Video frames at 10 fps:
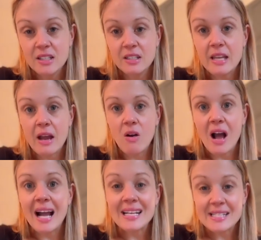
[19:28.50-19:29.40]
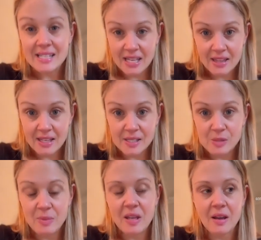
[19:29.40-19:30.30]
Now, I say this
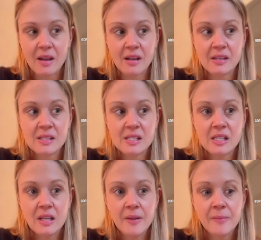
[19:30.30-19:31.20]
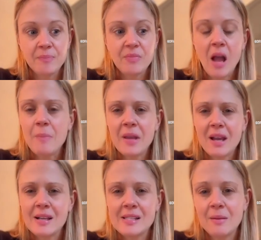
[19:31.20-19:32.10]
because Not
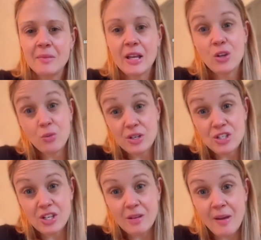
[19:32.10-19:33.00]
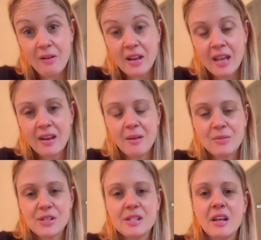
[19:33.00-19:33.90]
because I'm like grinchy about it and I'm
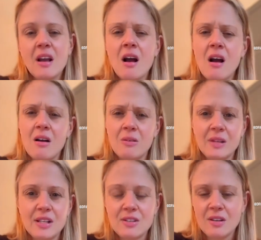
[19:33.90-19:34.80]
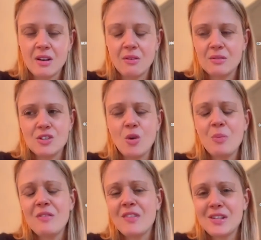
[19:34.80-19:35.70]
just like, oh, like, don't
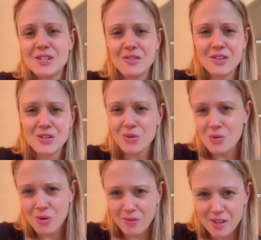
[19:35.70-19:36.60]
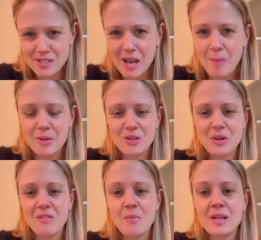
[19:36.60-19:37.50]
be festive and don't go over the top and don't
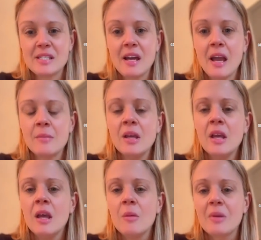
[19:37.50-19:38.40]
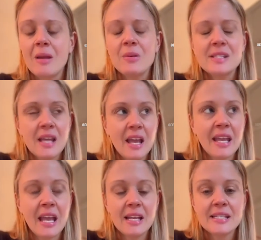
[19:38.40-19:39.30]
have the best time. But I will say, I
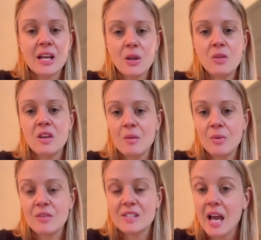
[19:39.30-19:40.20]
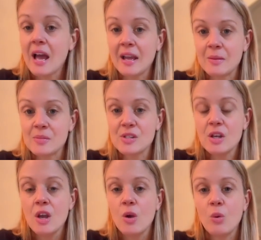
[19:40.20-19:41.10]
can't tell you the number of times
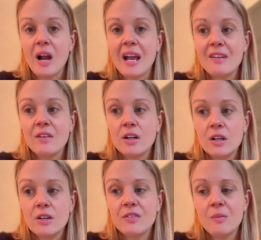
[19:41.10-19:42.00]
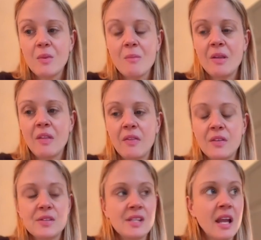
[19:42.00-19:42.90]
where I have heard from women that
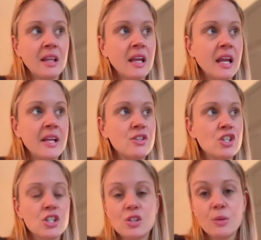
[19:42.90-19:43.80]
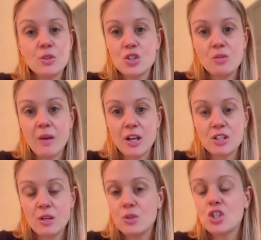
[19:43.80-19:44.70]
they'll say like, it was too much.
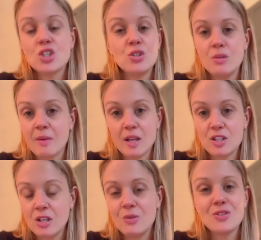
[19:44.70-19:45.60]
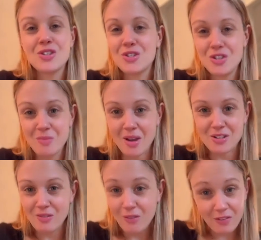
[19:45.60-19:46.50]
It was just too much. It was just too much.
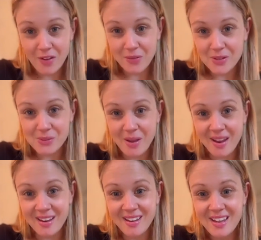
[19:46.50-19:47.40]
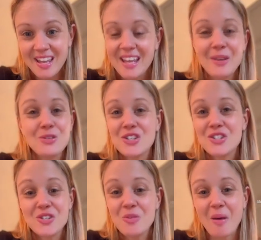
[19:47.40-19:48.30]
Have you ever felt this way? It was
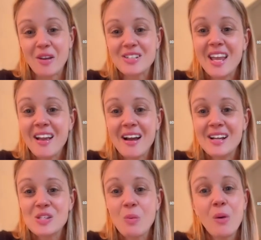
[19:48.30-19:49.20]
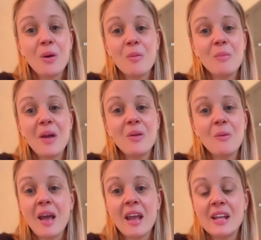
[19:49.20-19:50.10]
just too much. Hey guys, welcome, by the
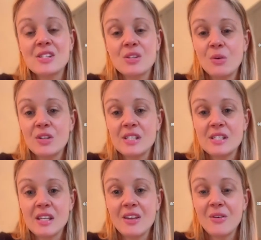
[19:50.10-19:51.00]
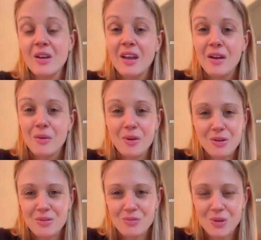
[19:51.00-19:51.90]
way. It's so good to see you. When
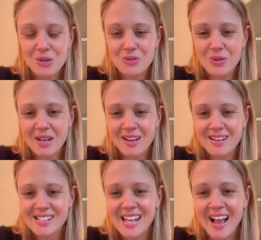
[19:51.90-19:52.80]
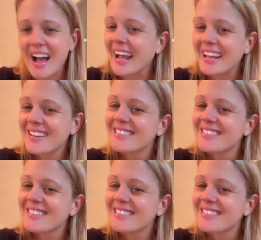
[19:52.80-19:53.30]
you join in, say hi.